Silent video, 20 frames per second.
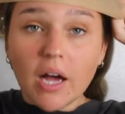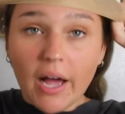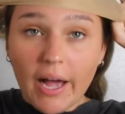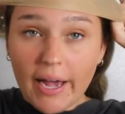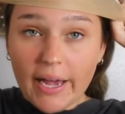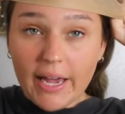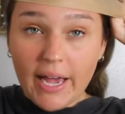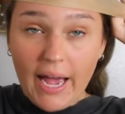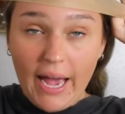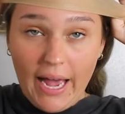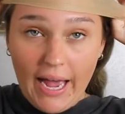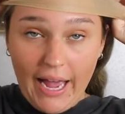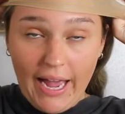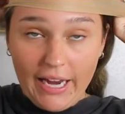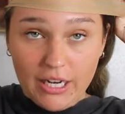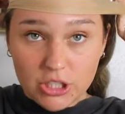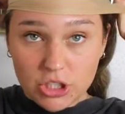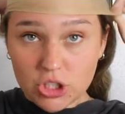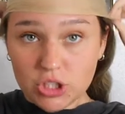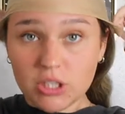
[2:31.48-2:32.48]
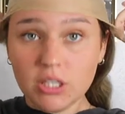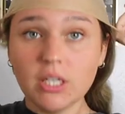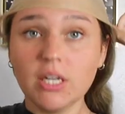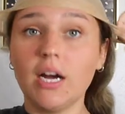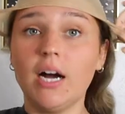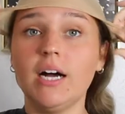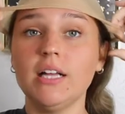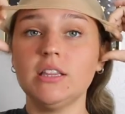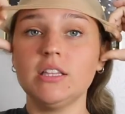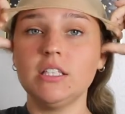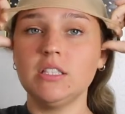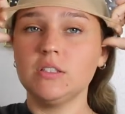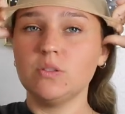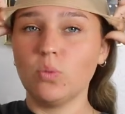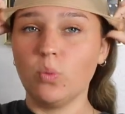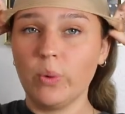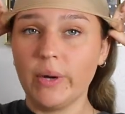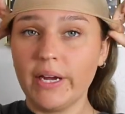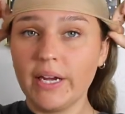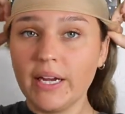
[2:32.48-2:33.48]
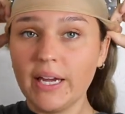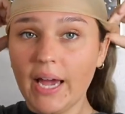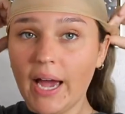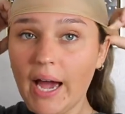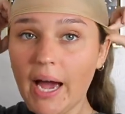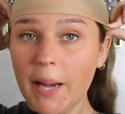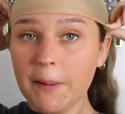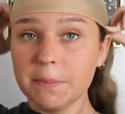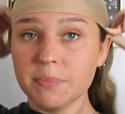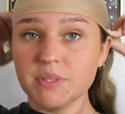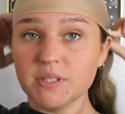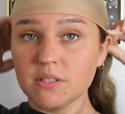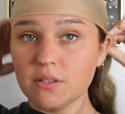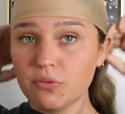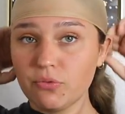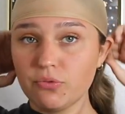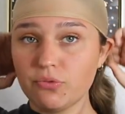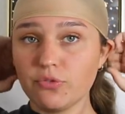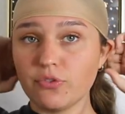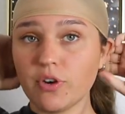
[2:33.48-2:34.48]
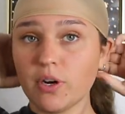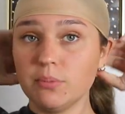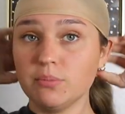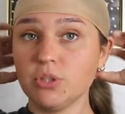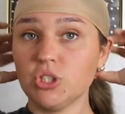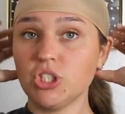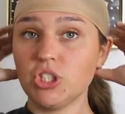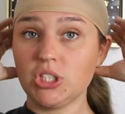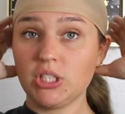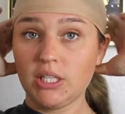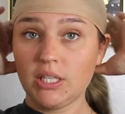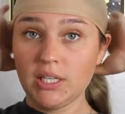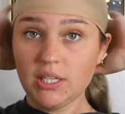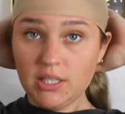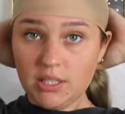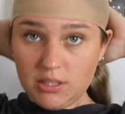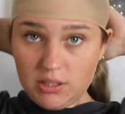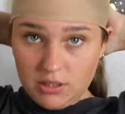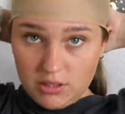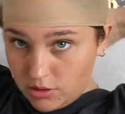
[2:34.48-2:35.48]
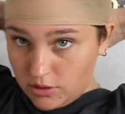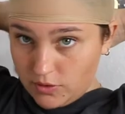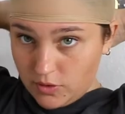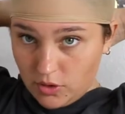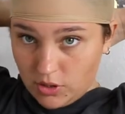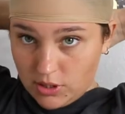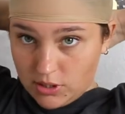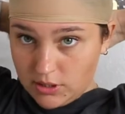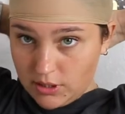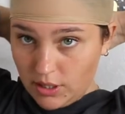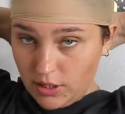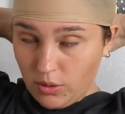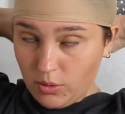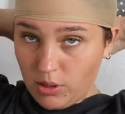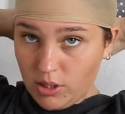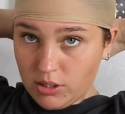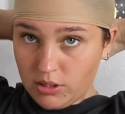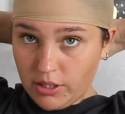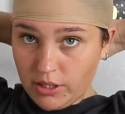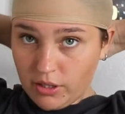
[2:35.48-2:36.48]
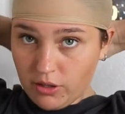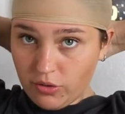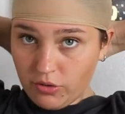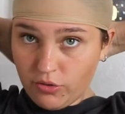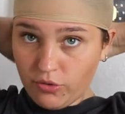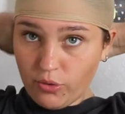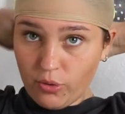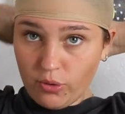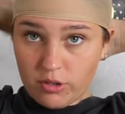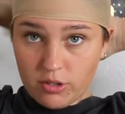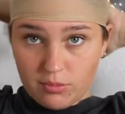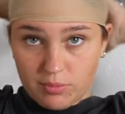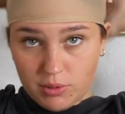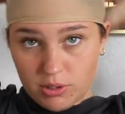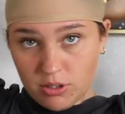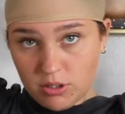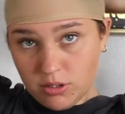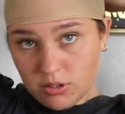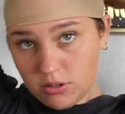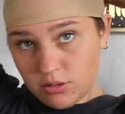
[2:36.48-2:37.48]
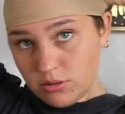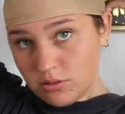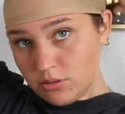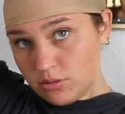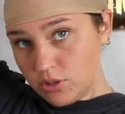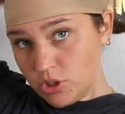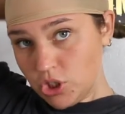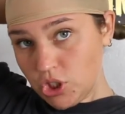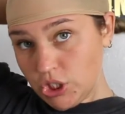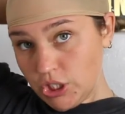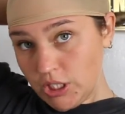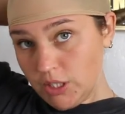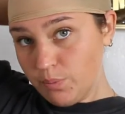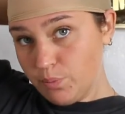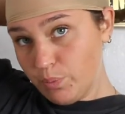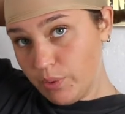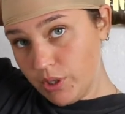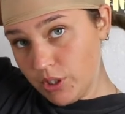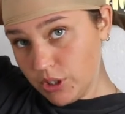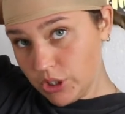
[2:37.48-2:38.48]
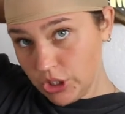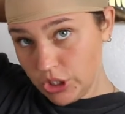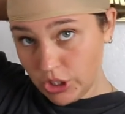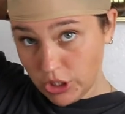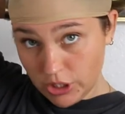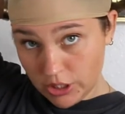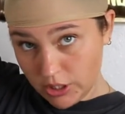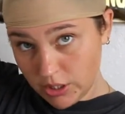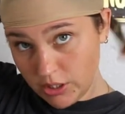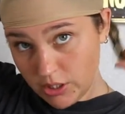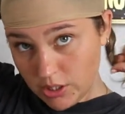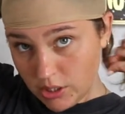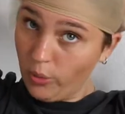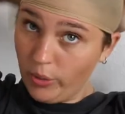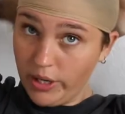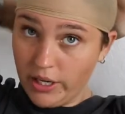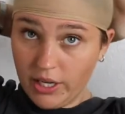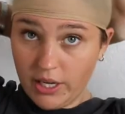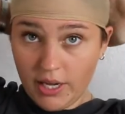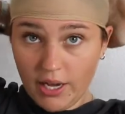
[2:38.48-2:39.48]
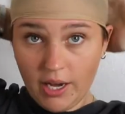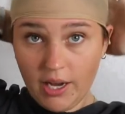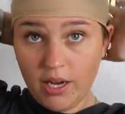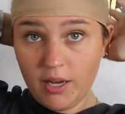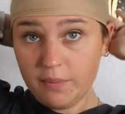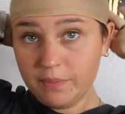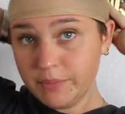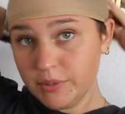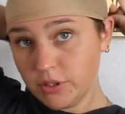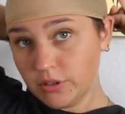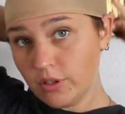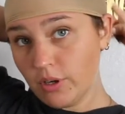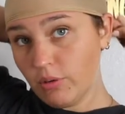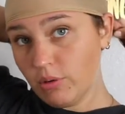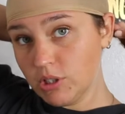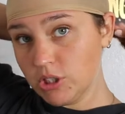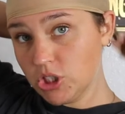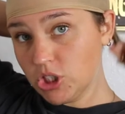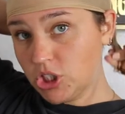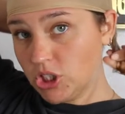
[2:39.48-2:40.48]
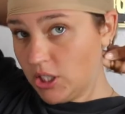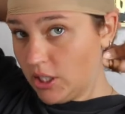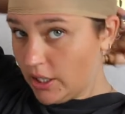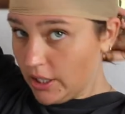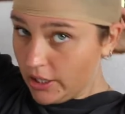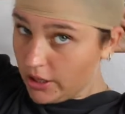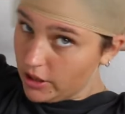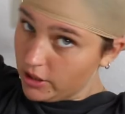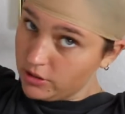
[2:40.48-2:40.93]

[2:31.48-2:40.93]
I actually got these wig caps from Shein. If you guys like want like affordable, cheap, good wig caps, go on Shein.